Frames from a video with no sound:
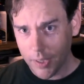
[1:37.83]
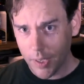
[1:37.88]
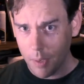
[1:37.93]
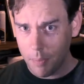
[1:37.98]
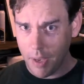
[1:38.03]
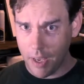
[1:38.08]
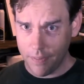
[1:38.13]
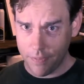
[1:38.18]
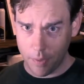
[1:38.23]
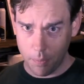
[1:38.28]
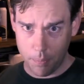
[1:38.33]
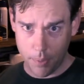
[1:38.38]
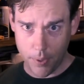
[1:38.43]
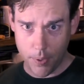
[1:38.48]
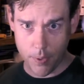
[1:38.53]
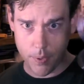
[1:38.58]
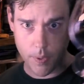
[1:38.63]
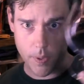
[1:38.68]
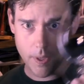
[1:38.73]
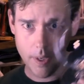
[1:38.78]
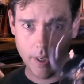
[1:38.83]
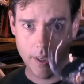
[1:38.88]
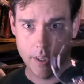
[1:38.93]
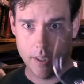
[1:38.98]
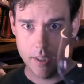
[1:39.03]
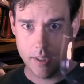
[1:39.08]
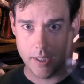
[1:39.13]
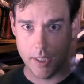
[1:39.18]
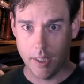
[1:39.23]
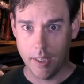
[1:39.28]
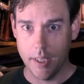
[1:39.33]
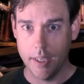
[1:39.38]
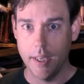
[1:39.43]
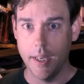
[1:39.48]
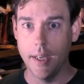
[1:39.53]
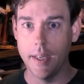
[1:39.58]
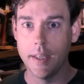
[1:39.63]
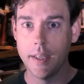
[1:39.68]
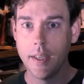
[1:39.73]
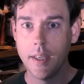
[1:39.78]
they're made from pure
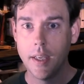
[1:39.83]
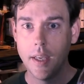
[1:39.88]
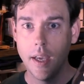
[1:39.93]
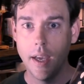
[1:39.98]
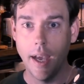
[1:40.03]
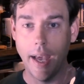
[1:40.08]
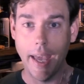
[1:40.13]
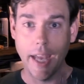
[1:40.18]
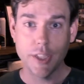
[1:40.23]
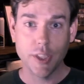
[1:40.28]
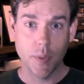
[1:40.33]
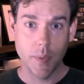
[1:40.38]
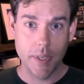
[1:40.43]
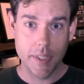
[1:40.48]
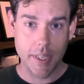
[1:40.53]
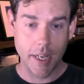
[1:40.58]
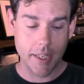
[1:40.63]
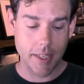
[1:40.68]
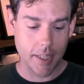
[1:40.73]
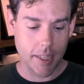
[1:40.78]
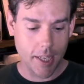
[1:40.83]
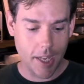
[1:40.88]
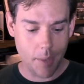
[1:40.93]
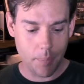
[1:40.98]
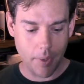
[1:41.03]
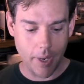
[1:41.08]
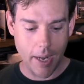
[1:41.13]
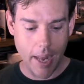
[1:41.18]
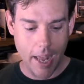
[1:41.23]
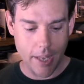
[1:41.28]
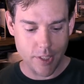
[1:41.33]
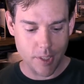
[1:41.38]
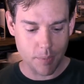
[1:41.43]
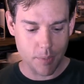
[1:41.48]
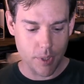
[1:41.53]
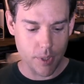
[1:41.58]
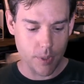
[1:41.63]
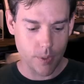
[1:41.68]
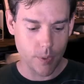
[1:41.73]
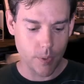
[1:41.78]
silica. I actually reached out to the company and asked
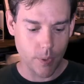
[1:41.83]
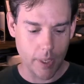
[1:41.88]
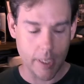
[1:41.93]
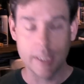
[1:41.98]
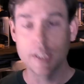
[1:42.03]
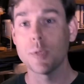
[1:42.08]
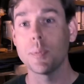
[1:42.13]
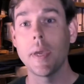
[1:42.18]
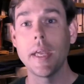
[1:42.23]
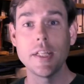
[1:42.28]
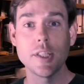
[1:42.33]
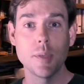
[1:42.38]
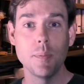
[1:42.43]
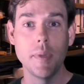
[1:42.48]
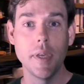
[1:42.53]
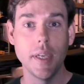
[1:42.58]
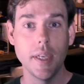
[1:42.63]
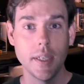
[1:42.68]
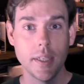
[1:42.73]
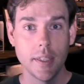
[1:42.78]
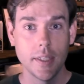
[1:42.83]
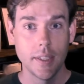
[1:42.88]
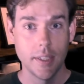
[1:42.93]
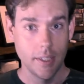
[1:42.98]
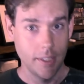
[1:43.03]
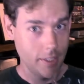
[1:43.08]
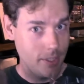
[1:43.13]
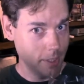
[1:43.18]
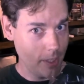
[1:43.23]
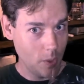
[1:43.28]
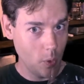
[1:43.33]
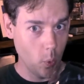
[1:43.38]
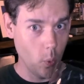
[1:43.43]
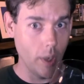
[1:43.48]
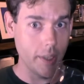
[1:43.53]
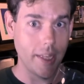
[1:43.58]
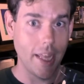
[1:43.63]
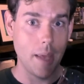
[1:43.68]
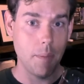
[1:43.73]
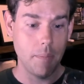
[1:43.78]
them to explain to me
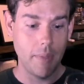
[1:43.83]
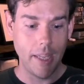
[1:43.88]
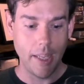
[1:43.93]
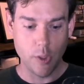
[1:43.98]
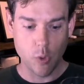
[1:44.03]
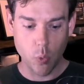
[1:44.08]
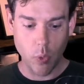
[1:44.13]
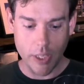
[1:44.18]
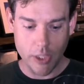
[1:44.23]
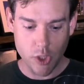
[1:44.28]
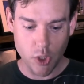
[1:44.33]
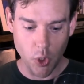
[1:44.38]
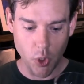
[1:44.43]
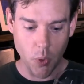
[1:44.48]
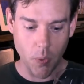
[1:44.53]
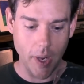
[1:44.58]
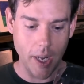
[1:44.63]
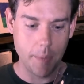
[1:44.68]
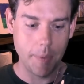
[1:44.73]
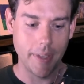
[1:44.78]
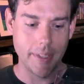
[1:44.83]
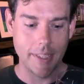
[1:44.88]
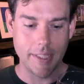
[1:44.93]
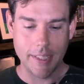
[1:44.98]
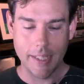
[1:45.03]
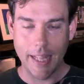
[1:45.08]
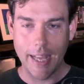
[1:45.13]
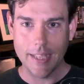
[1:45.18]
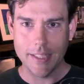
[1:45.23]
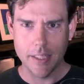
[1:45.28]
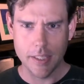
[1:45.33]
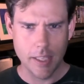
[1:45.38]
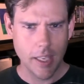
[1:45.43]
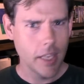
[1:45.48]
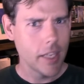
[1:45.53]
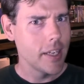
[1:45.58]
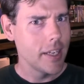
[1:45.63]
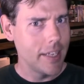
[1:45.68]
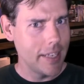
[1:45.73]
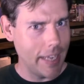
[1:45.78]
what that means, what's so great about these glasses.
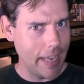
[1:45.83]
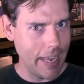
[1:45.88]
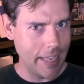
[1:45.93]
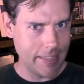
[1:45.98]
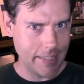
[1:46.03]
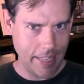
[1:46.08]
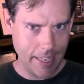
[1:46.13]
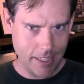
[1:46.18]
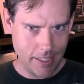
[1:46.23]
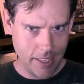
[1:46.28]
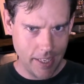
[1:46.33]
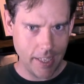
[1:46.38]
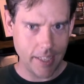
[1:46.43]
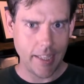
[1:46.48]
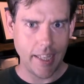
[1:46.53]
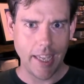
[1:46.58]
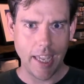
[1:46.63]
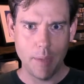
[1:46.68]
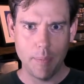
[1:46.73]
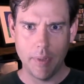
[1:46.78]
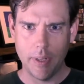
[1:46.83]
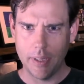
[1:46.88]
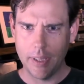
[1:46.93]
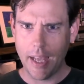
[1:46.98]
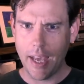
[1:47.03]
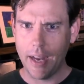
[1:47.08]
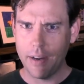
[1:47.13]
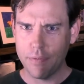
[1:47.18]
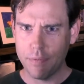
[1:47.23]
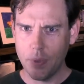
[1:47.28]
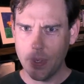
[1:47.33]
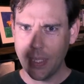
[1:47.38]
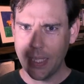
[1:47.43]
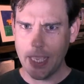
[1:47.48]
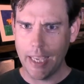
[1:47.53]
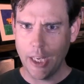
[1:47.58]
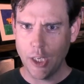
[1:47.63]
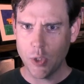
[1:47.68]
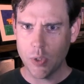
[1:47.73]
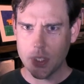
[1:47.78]
And they did. They gave me a lot of
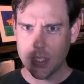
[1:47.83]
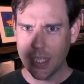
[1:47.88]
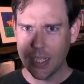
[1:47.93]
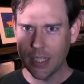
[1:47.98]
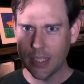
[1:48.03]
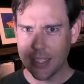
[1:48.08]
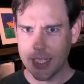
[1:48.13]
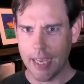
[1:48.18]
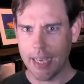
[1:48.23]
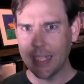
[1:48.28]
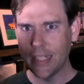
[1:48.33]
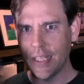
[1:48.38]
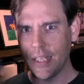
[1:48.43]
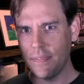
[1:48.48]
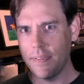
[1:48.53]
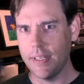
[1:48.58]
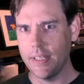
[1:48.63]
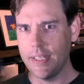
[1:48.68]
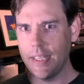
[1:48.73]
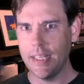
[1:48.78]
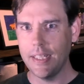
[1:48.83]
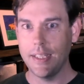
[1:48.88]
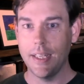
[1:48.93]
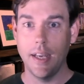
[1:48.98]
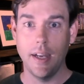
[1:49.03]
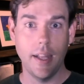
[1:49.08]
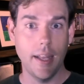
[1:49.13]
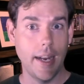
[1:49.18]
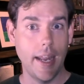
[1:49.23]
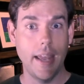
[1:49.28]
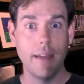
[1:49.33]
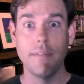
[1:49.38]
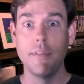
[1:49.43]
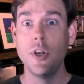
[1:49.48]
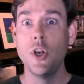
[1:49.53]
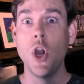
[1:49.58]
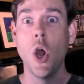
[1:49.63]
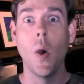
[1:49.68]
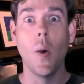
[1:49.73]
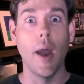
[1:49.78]
really interesting scientific detail, and I have
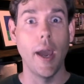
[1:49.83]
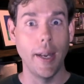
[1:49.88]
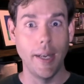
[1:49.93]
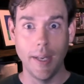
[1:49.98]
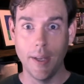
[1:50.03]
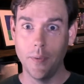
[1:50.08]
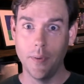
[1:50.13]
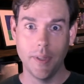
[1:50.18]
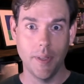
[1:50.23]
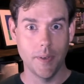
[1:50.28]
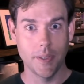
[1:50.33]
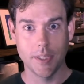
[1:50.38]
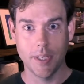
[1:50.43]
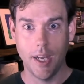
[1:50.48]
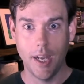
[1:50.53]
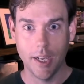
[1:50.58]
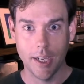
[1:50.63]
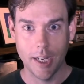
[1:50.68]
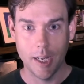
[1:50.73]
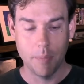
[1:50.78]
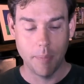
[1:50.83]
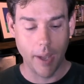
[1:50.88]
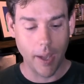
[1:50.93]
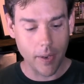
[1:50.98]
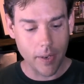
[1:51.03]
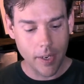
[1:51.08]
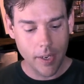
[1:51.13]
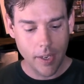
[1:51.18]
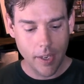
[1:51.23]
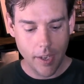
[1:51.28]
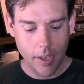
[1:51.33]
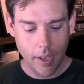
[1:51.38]
no idea what they were talking about.